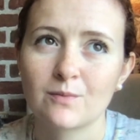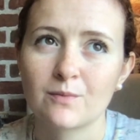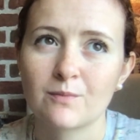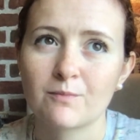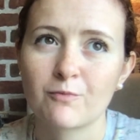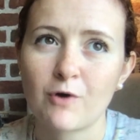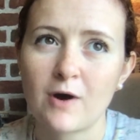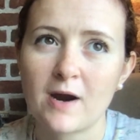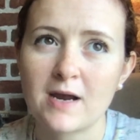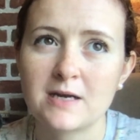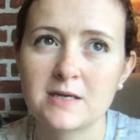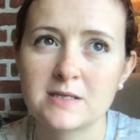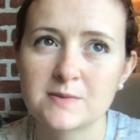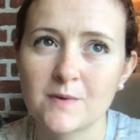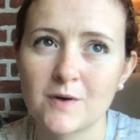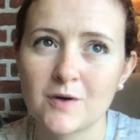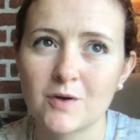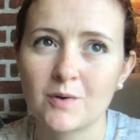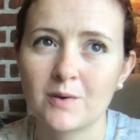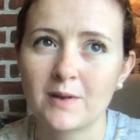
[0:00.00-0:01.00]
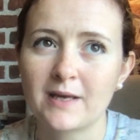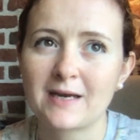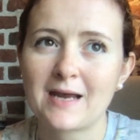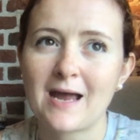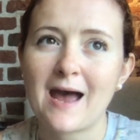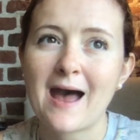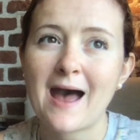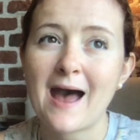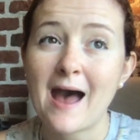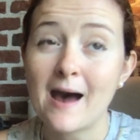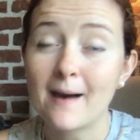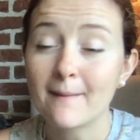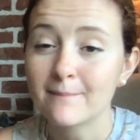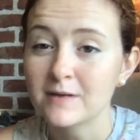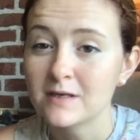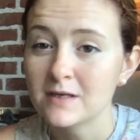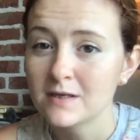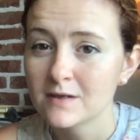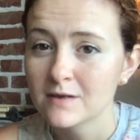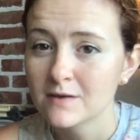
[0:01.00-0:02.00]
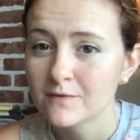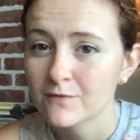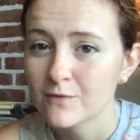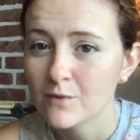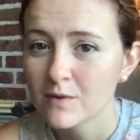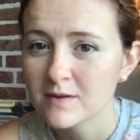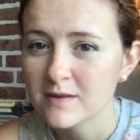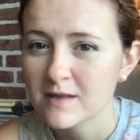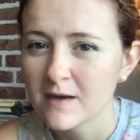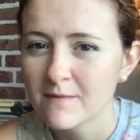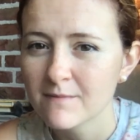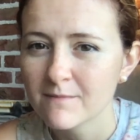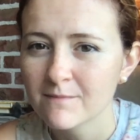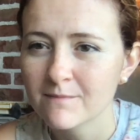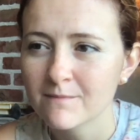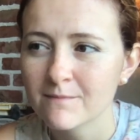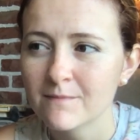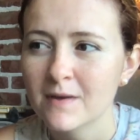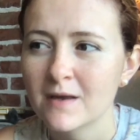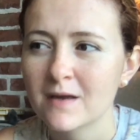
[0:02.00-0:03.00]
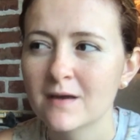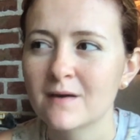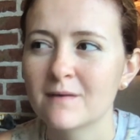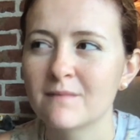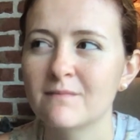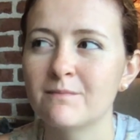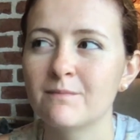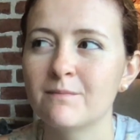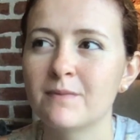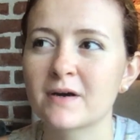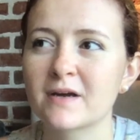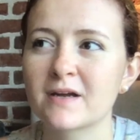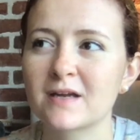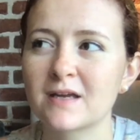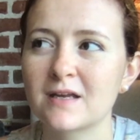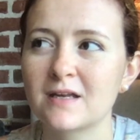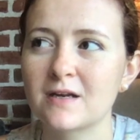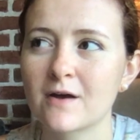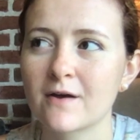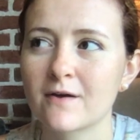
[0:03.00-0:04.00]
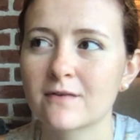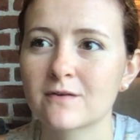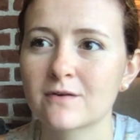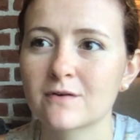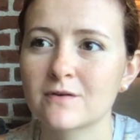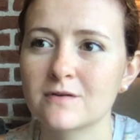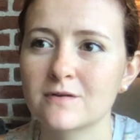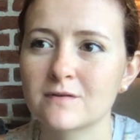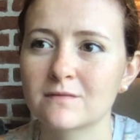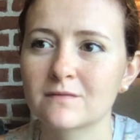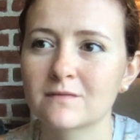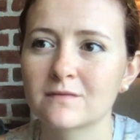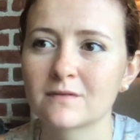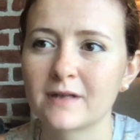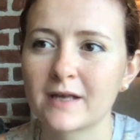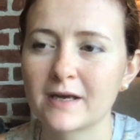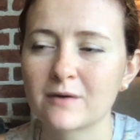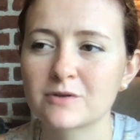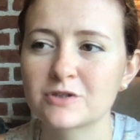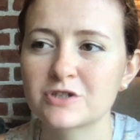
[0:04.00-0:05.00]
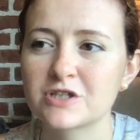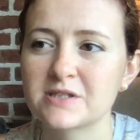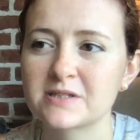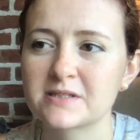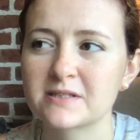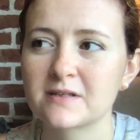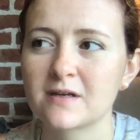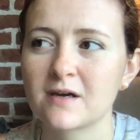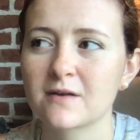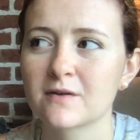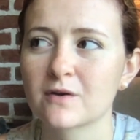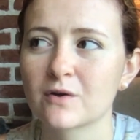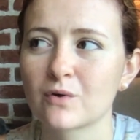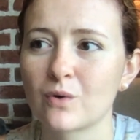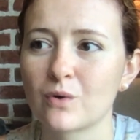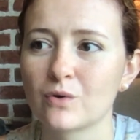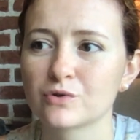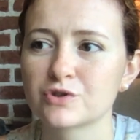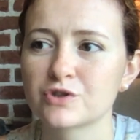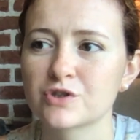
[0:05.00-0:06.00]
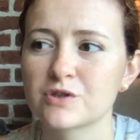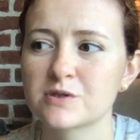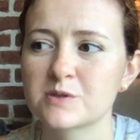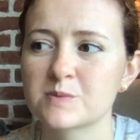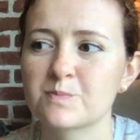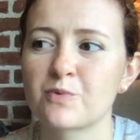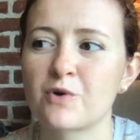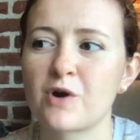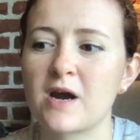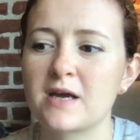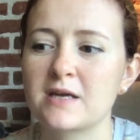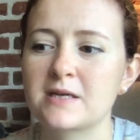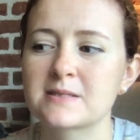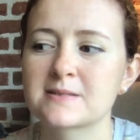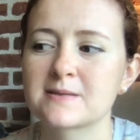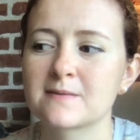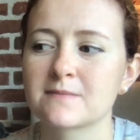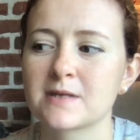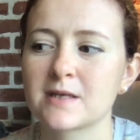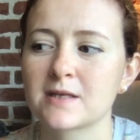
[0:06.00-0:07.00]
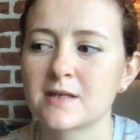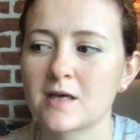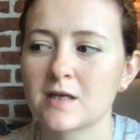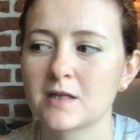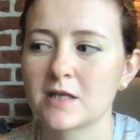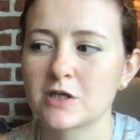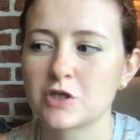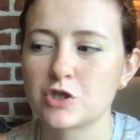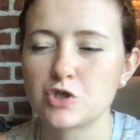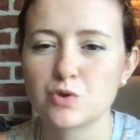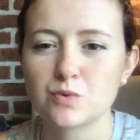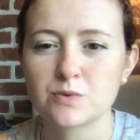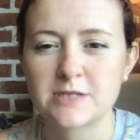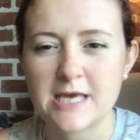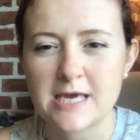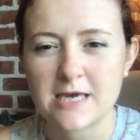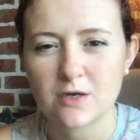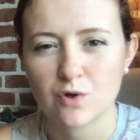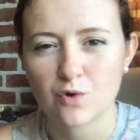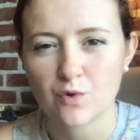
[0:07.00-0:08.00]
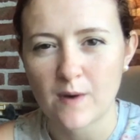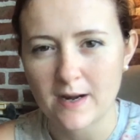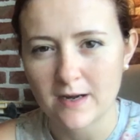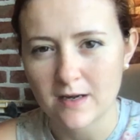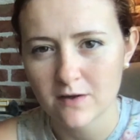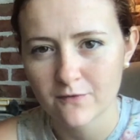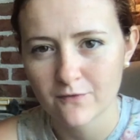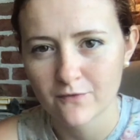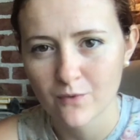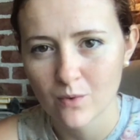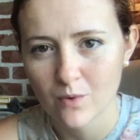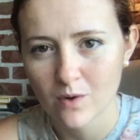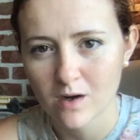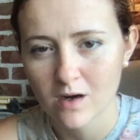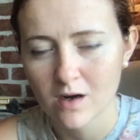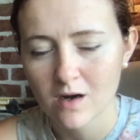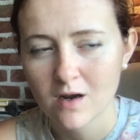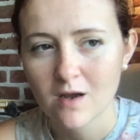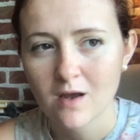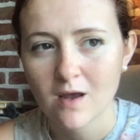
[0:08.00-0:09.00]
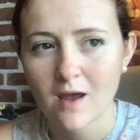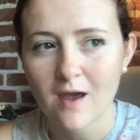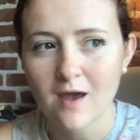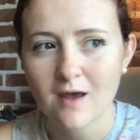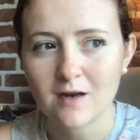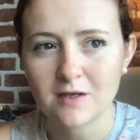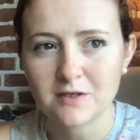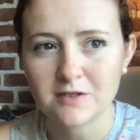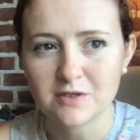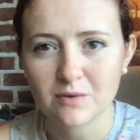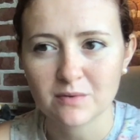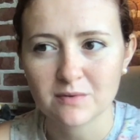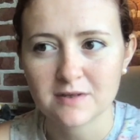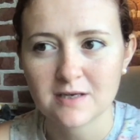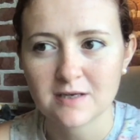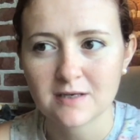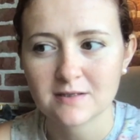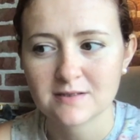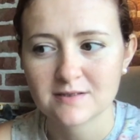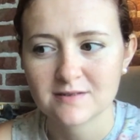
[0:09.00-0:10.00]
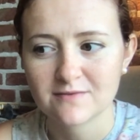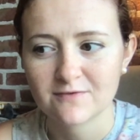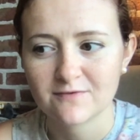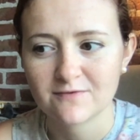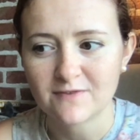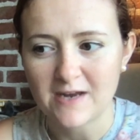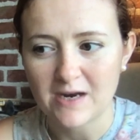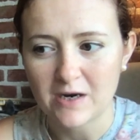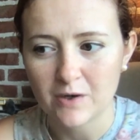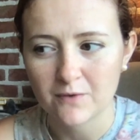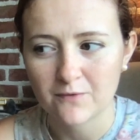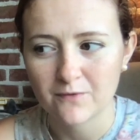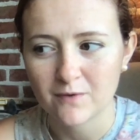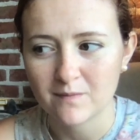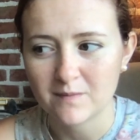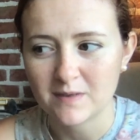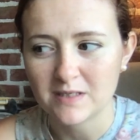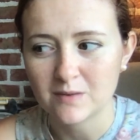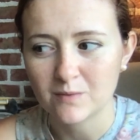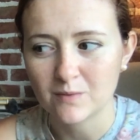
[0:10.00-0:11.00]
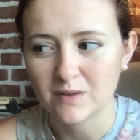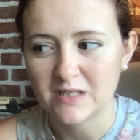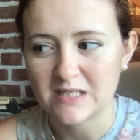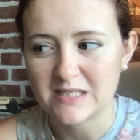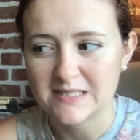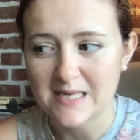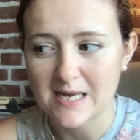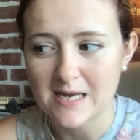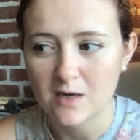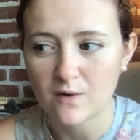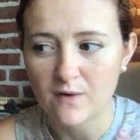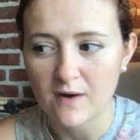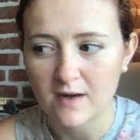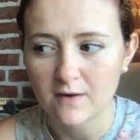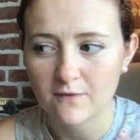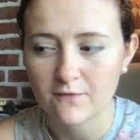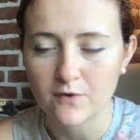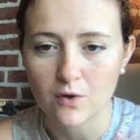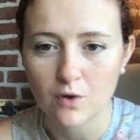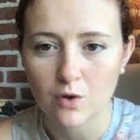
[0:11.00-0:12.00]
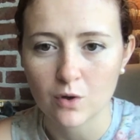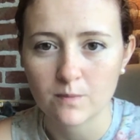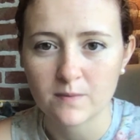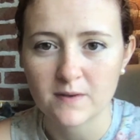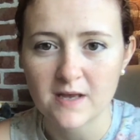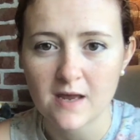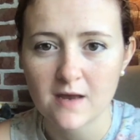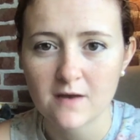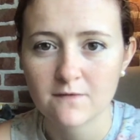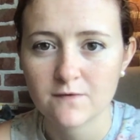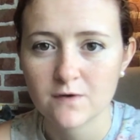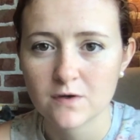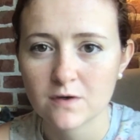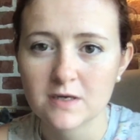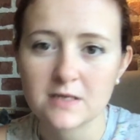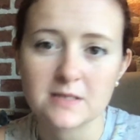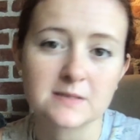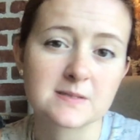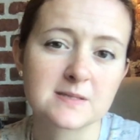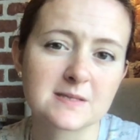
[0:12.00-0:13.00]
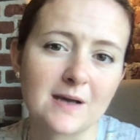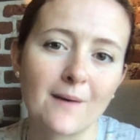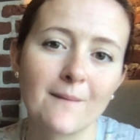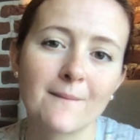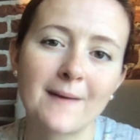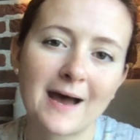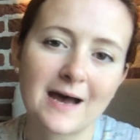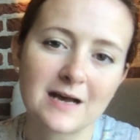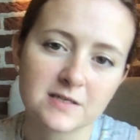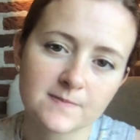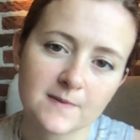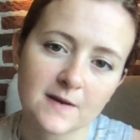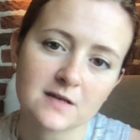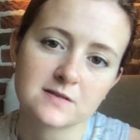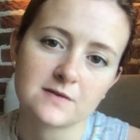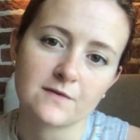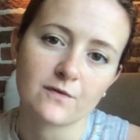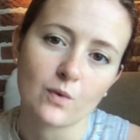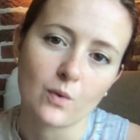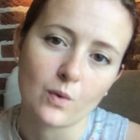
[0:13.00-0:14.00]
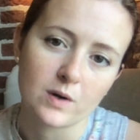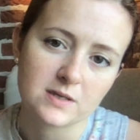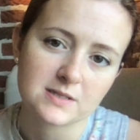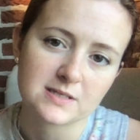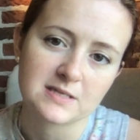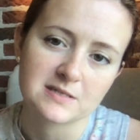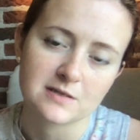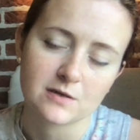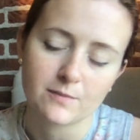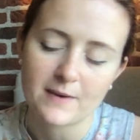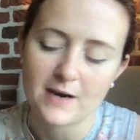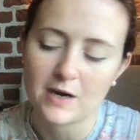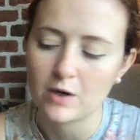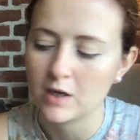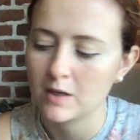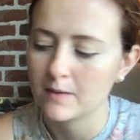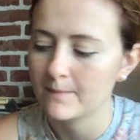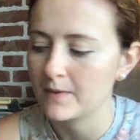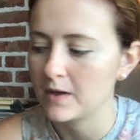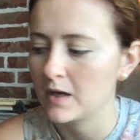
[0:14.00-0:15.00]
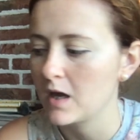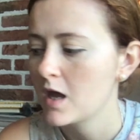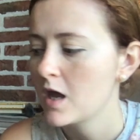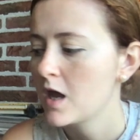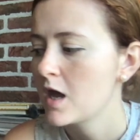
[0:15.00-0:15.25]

pride is where you're like happy for them. But in other languages and other cultures, pride is something that like you take credit for. And I don't think it's fair for me to really take credit for her behavior in some aspects, of course, as her parent. But